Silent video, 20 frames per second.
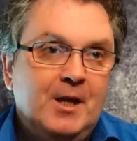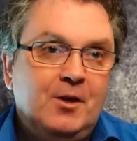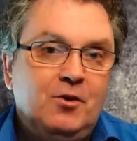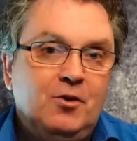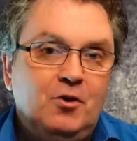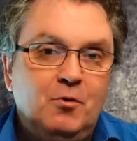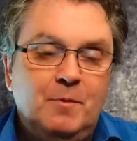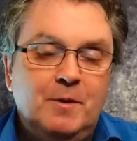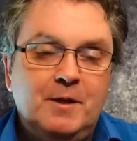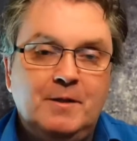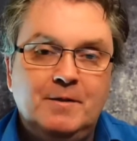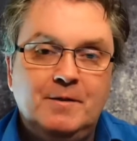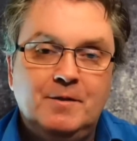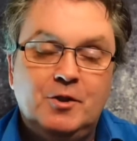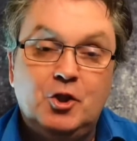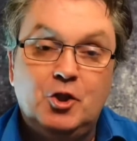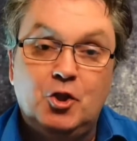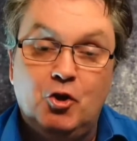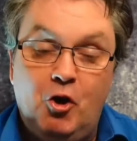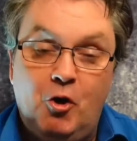human
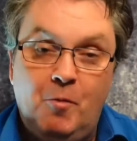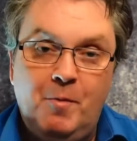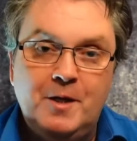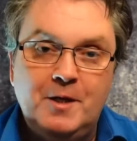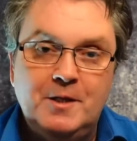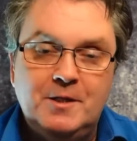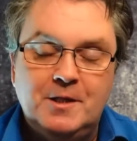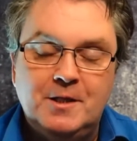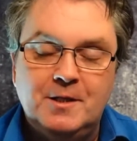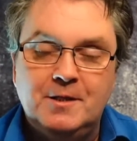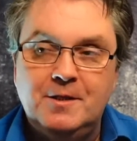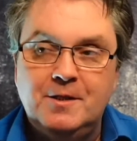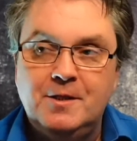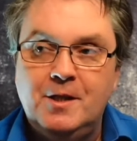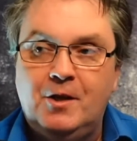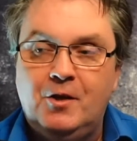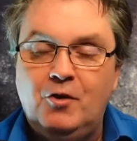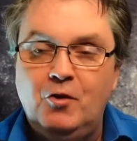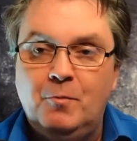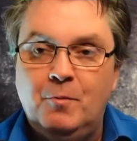traumas and
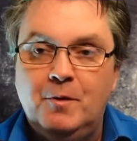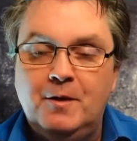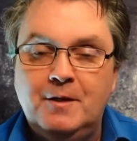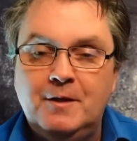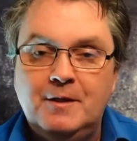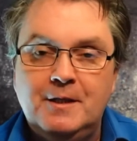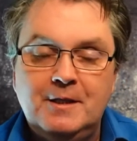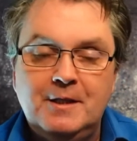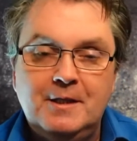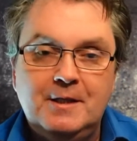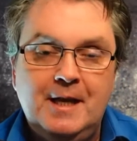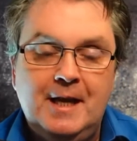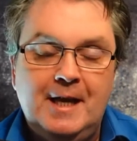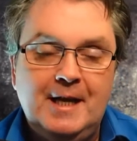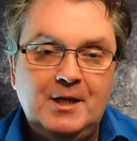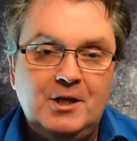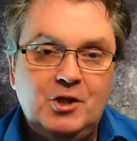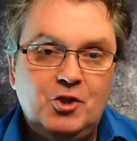human uh,